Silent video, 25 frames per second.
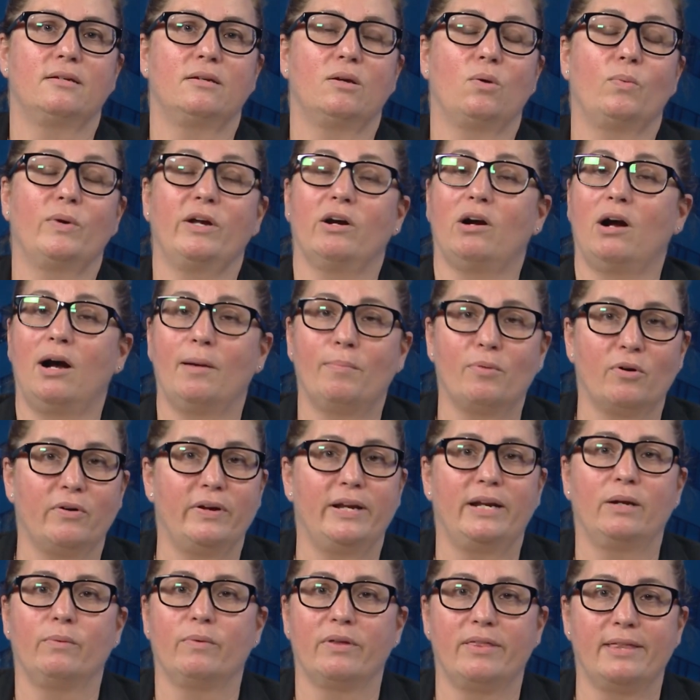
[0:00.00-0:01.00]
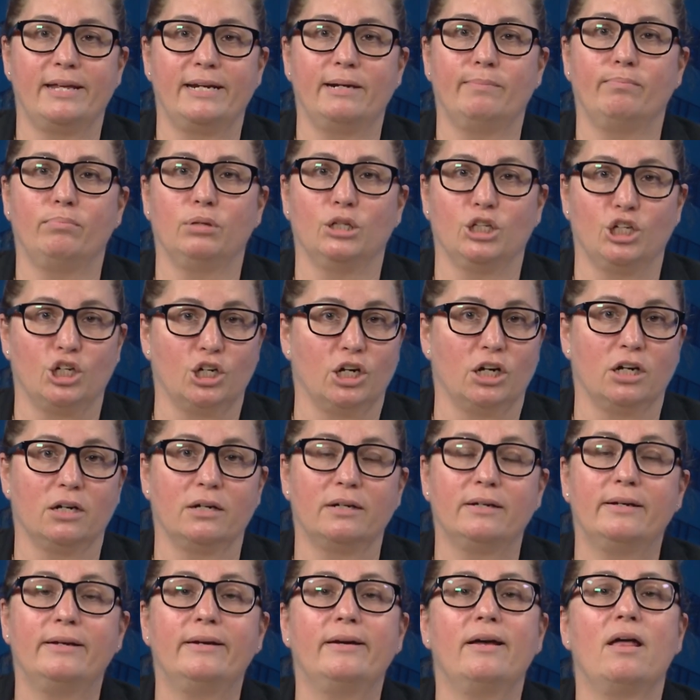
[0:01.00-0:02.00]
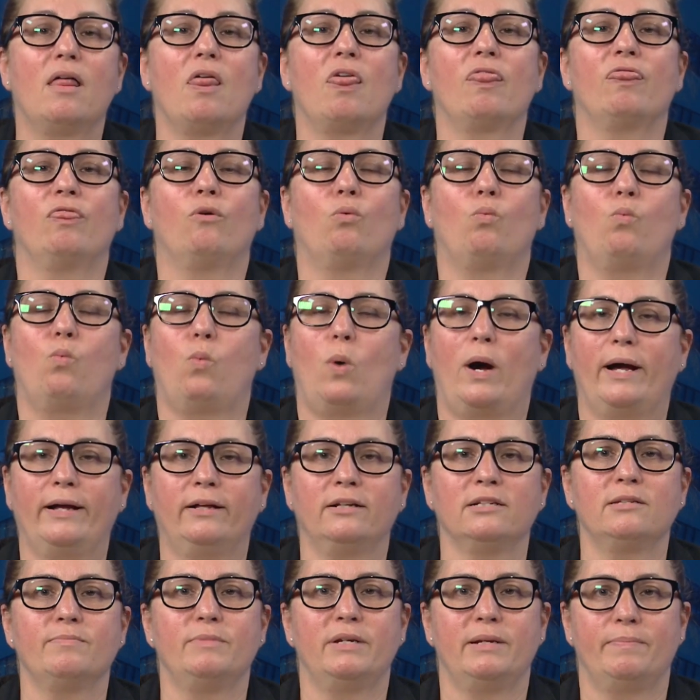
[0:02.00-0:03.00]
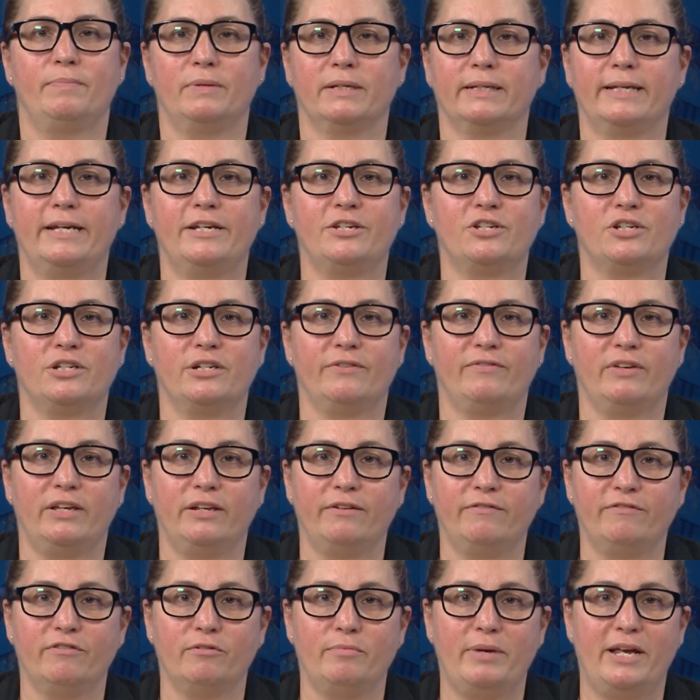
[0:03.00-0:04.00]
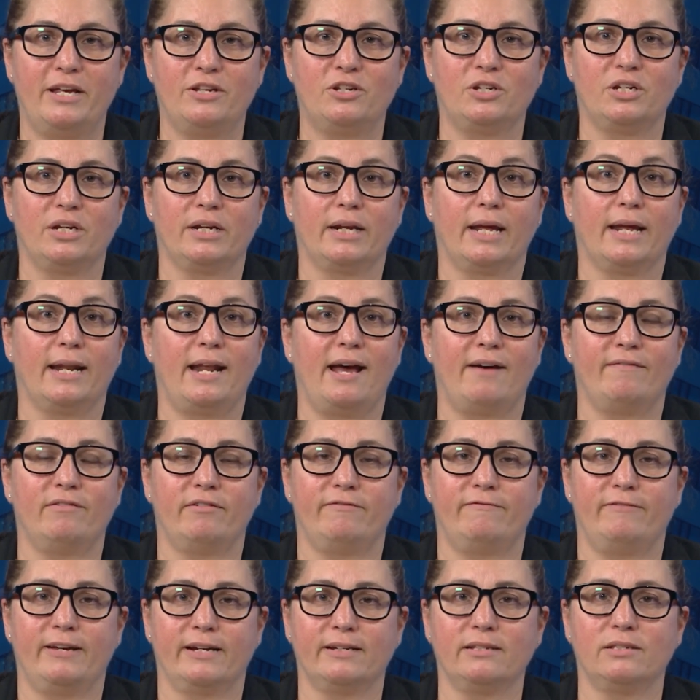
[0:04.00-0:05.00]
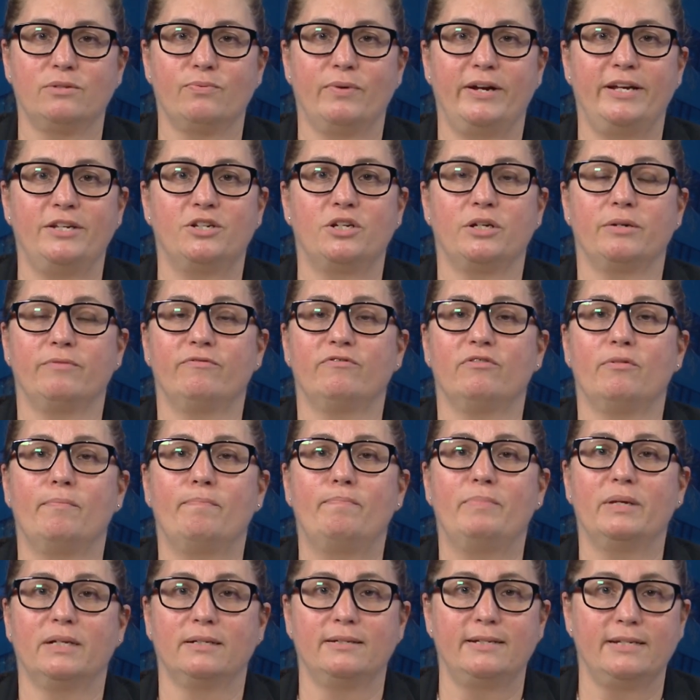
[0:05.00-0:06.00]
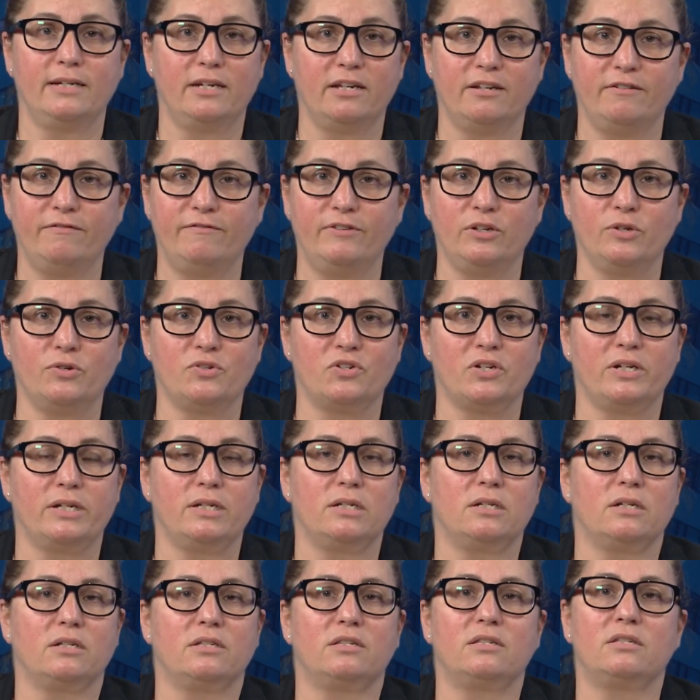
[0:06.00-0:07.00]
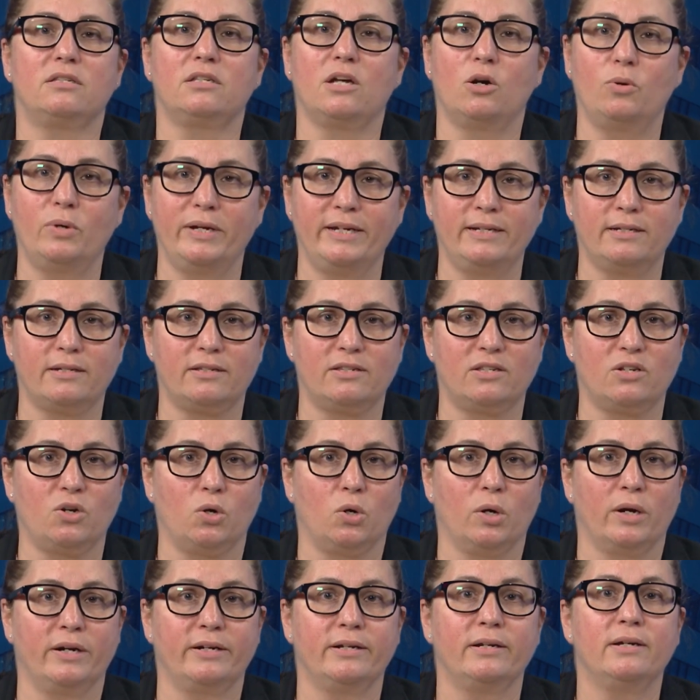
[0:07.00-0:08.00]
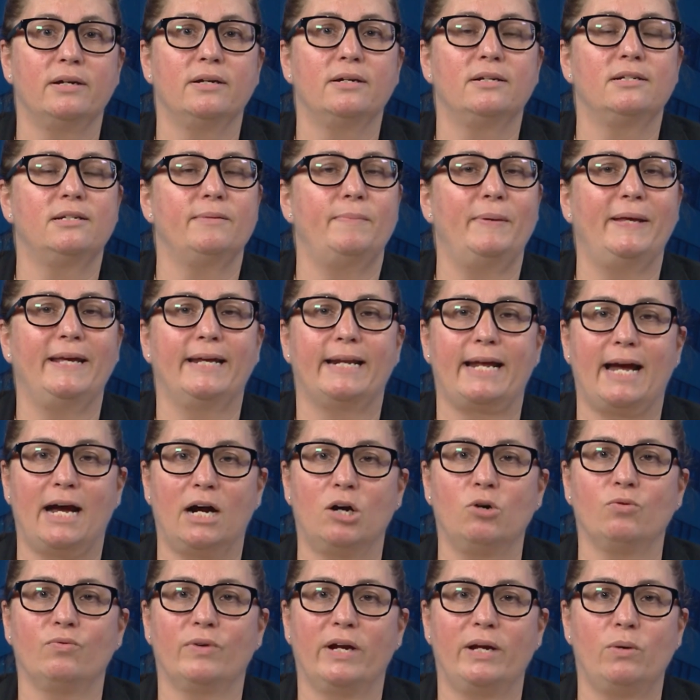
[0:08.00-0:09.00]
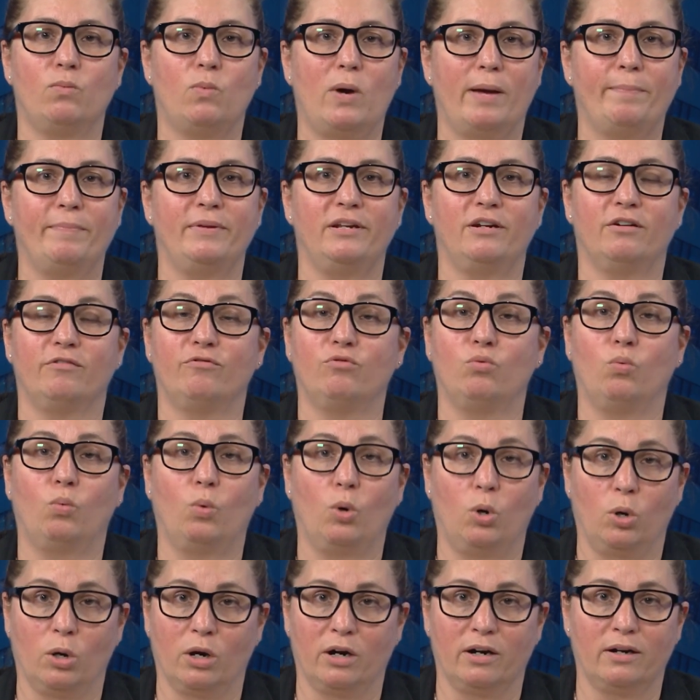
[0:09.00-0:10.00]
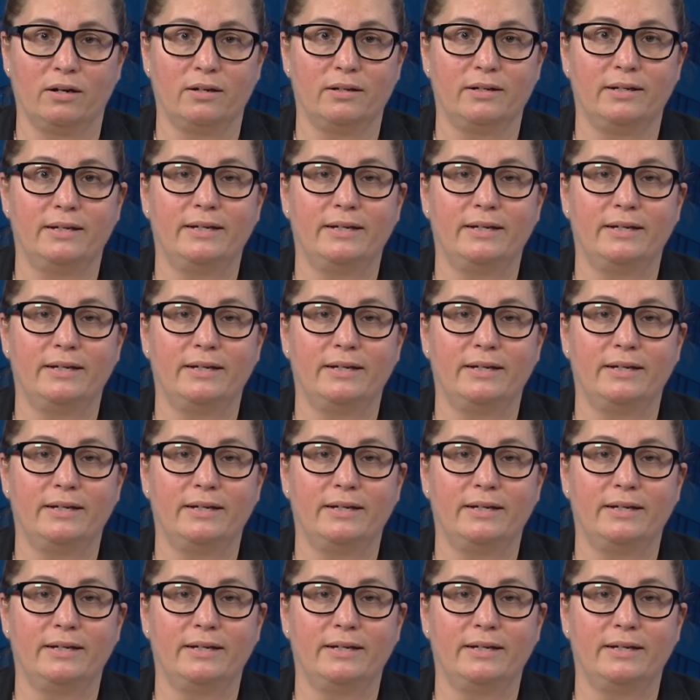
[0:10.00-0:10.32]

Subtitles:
we are operating within a blur. The wild manipulation of information can have effects ranging from building confusion to sowing discord to being an outright weapon of war.